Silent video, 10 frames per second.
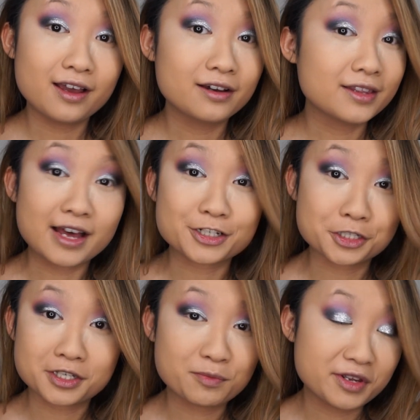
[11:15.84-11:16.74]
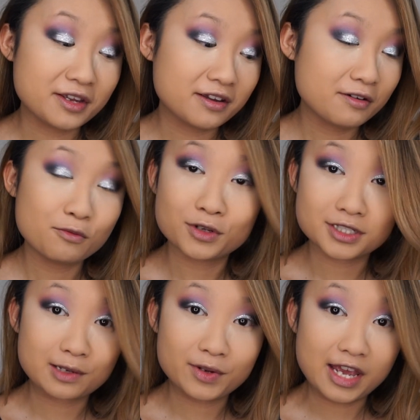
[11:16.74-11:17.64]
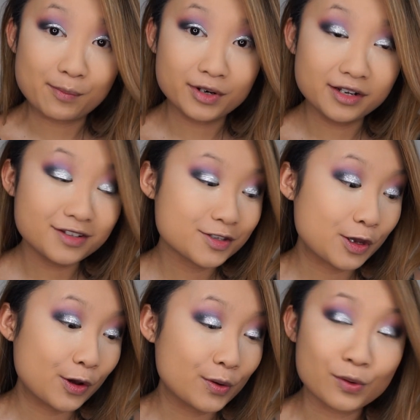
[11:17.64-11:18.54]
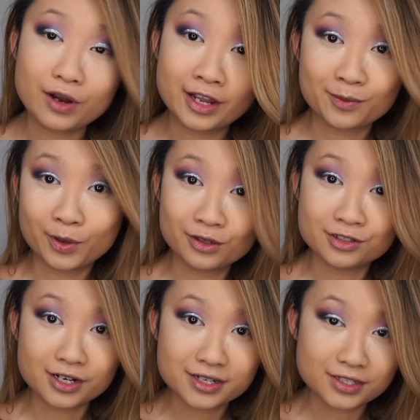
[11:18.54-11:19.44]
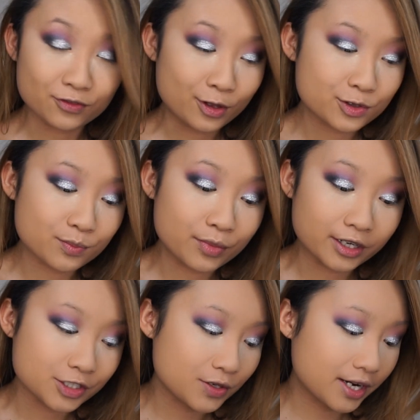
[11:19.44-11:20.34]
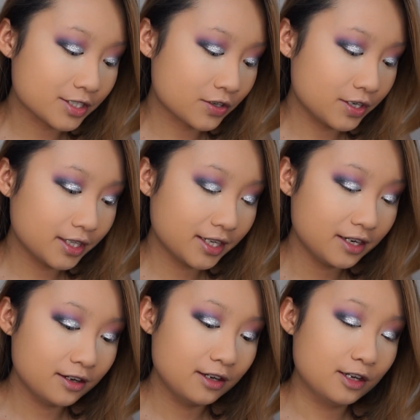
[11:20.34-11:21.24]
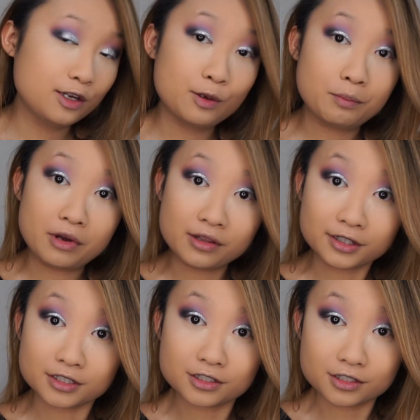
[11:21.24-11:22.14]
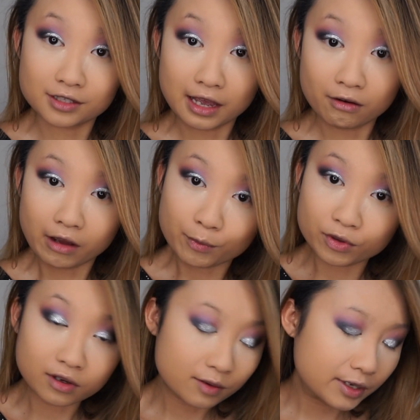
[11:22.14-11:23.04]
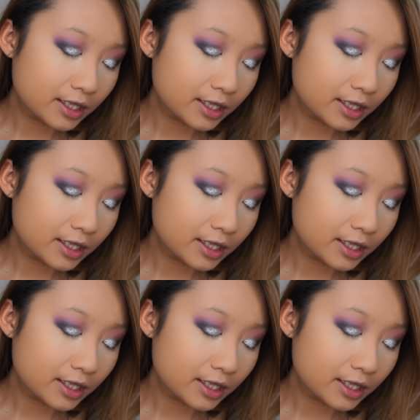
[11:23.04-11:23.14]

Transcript: that's just gonna be what's gonna be happening. So I apologize if this bugs you guys or anything, but this is just how I put on my